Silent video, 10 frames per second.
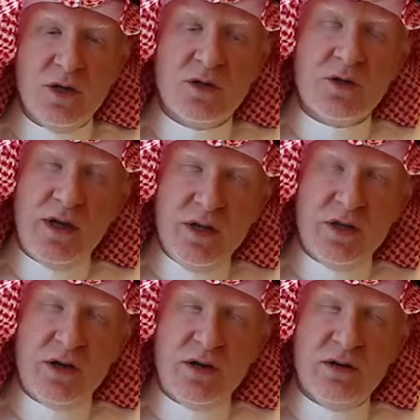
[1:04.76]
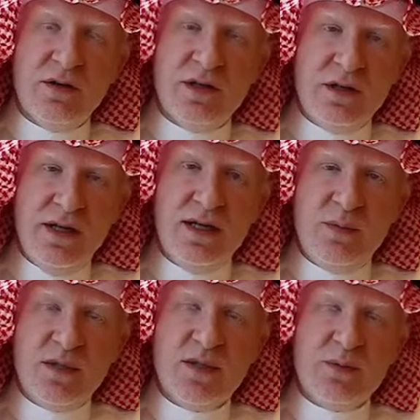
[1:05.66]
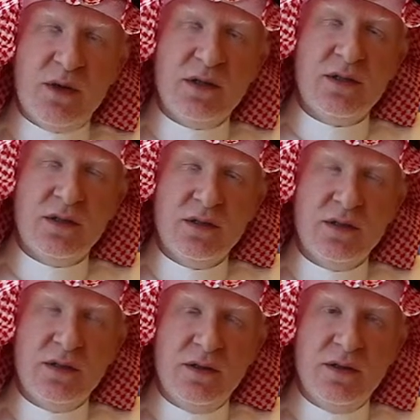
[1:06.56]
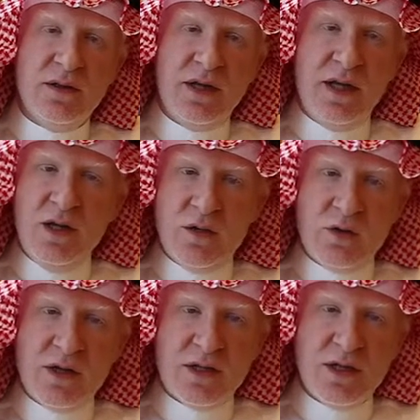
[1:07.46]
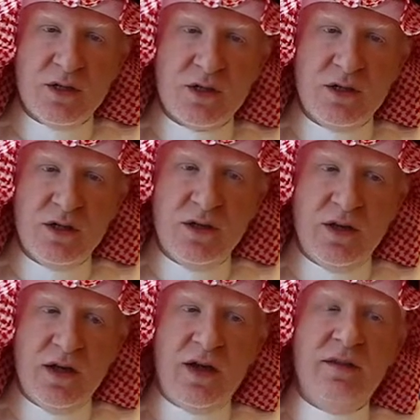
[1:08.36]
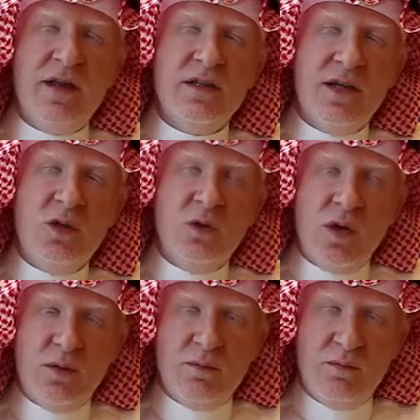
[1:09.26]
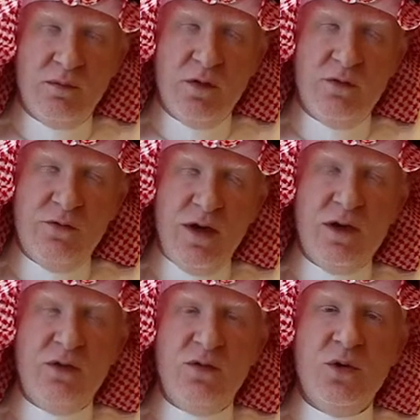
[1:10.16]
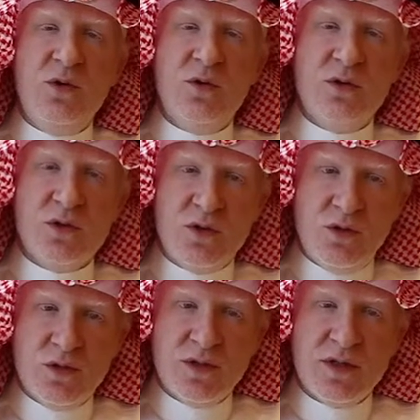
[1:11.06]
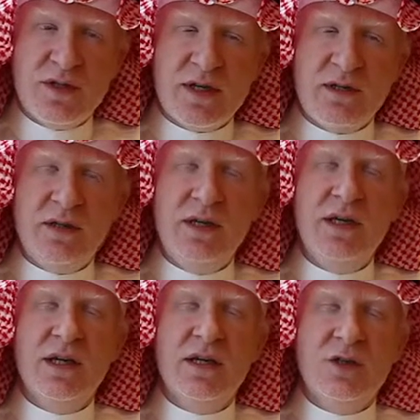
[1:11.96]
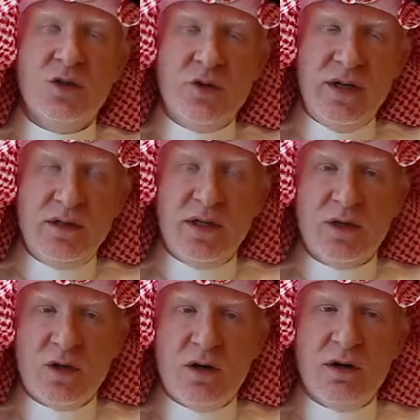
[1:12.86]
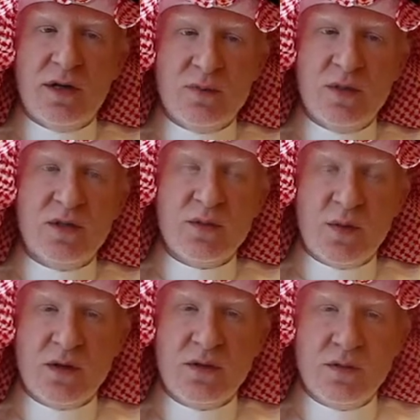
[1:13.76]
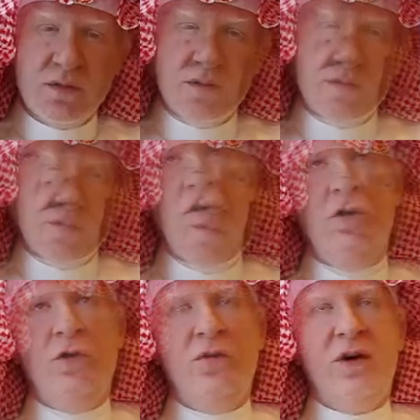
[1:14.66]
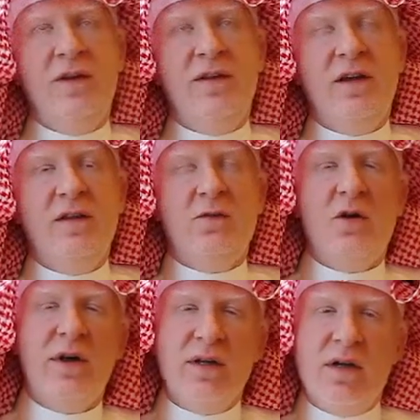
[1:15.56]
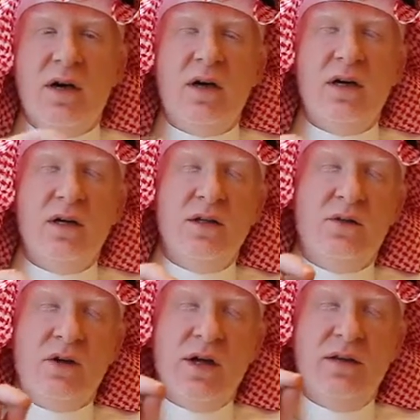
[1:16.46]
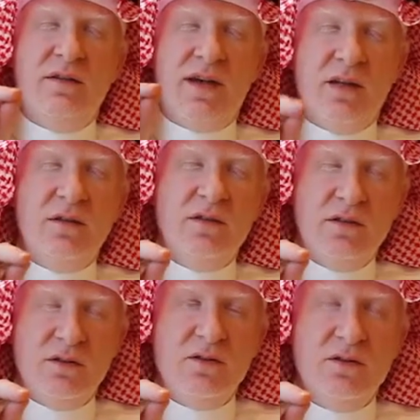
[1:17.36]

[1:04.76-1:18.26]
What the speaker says: So the HR is really a business partner in any organization. And that yet to come. Very few institutions in Saudi treat HR as business partners. It's finding the right guy, the right talent,